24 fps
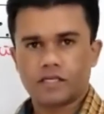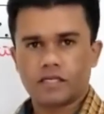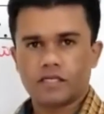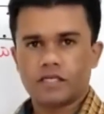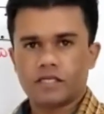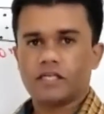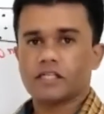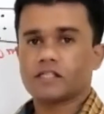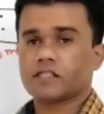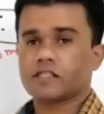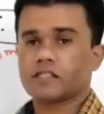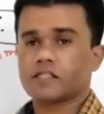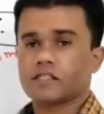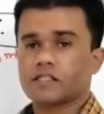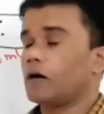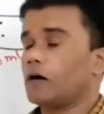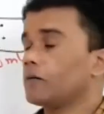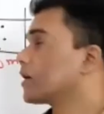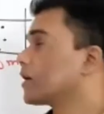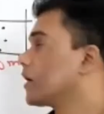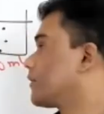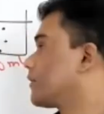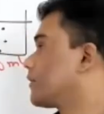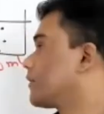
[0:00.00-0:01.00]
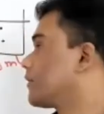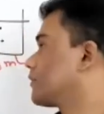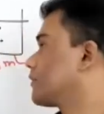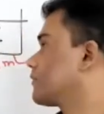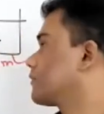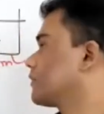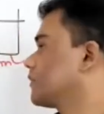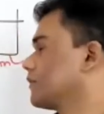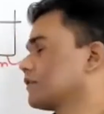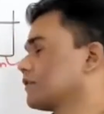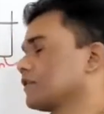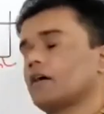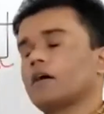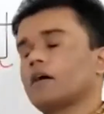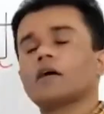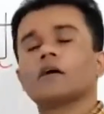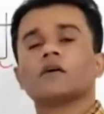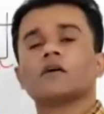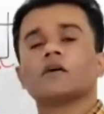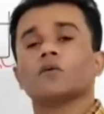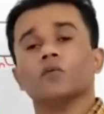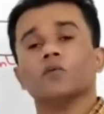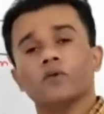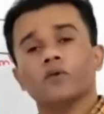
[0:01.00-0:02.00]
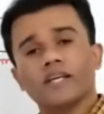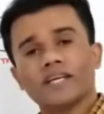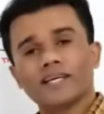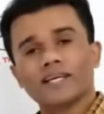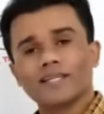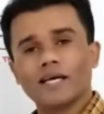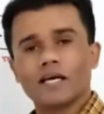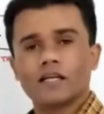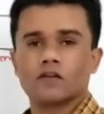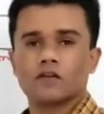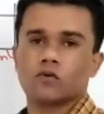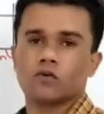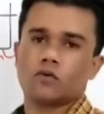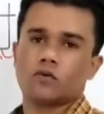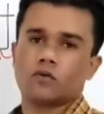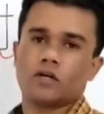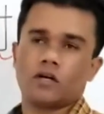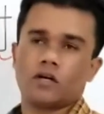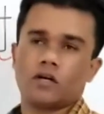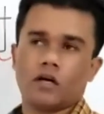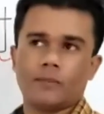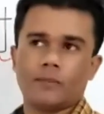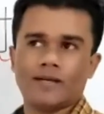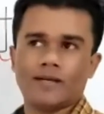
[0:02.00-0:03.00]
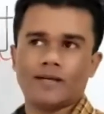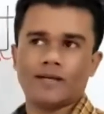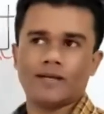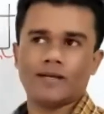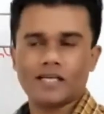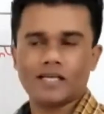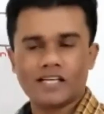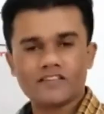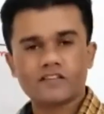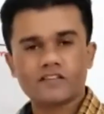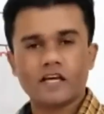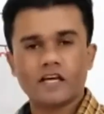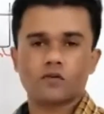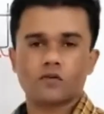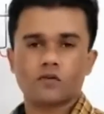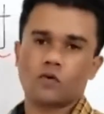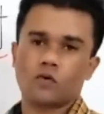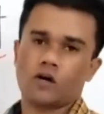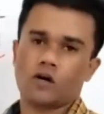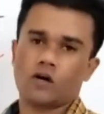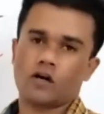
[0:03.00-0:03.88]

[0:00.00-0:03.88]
In some cases, it is weaker than less than 200.